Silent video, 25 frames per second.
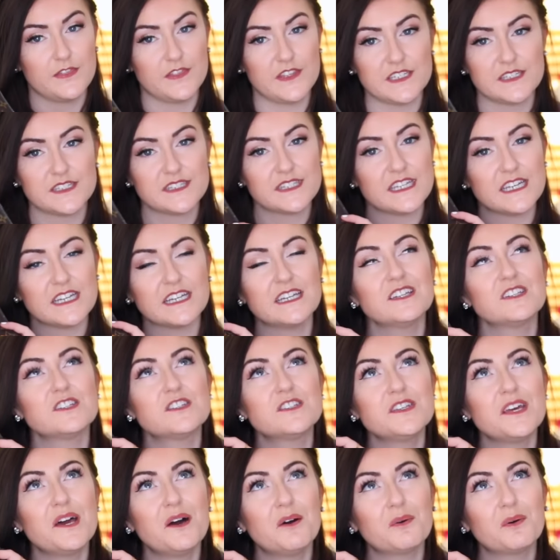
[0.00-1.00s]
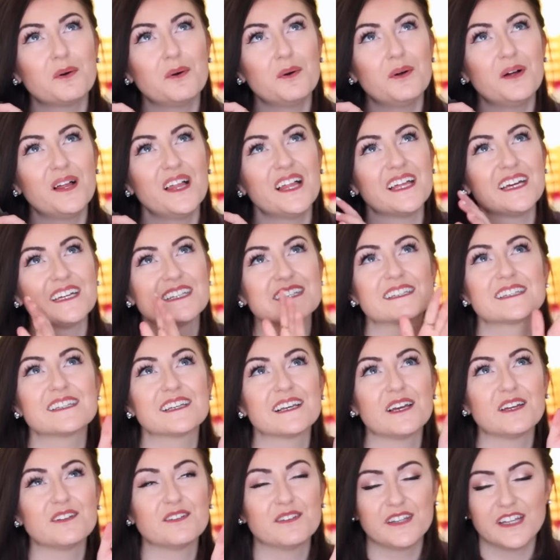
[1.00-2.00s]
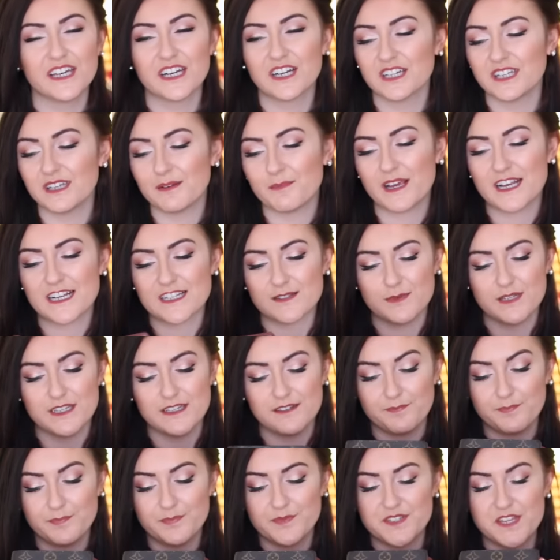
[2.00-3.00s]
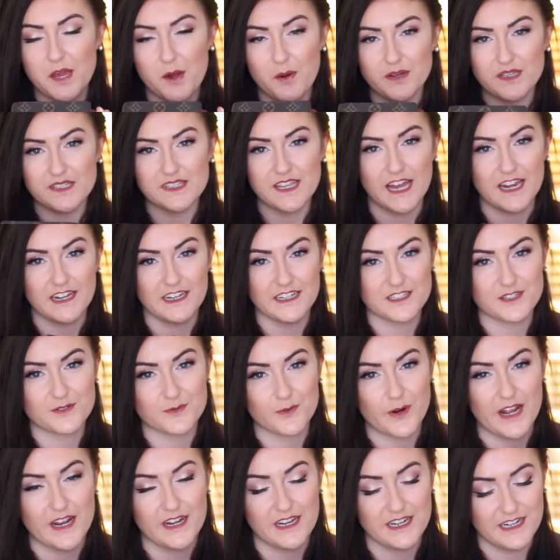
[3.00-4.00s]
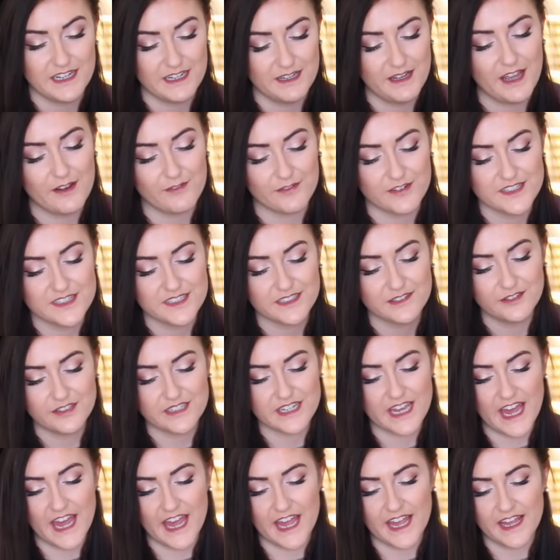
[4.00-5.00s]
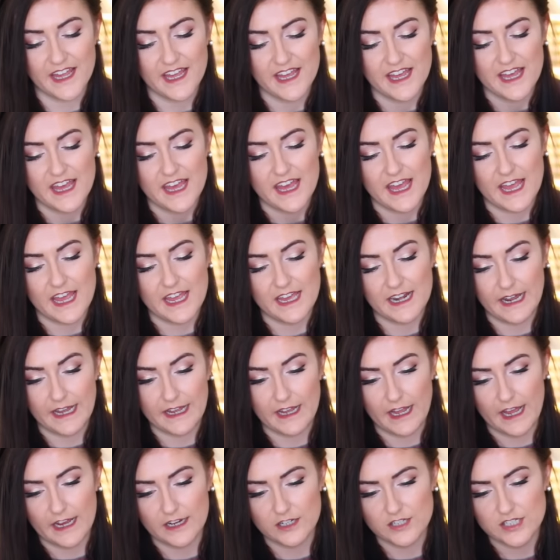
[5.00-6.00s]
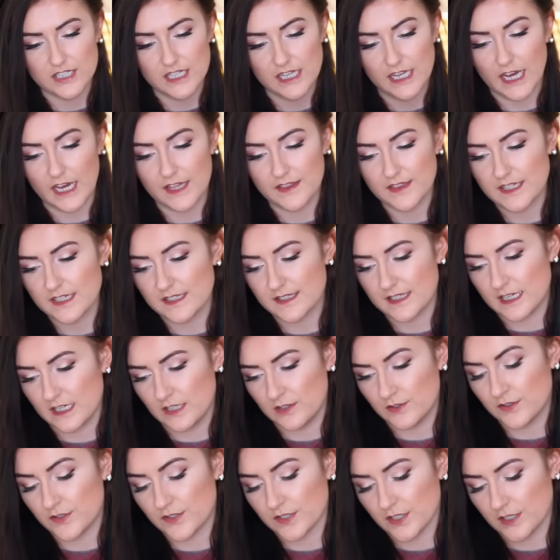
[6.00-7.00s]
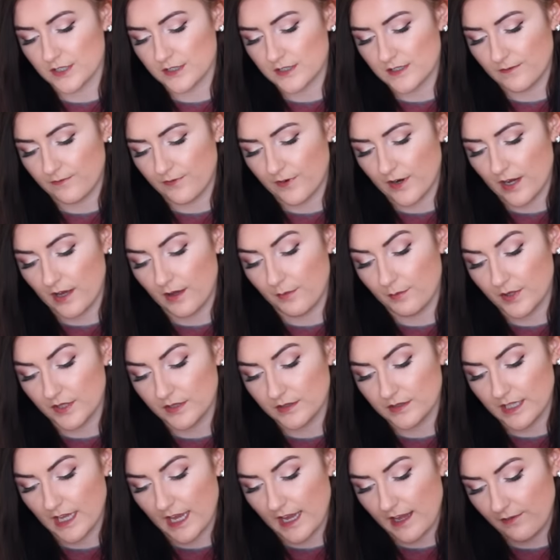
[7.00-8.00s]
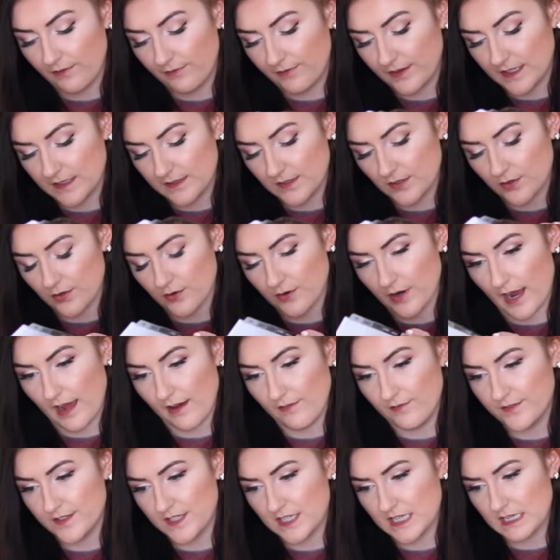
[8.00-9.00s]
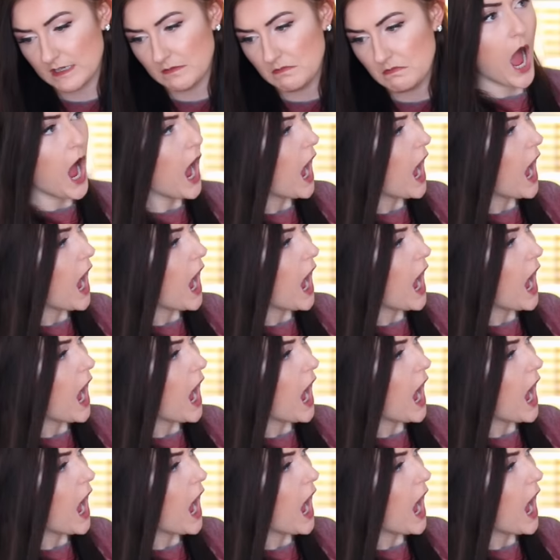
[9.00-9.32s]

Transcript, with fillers: this thing is so cool. It's, it literally makes me so excited to write in it every single day. And I actually got these inserts from Life is Crafted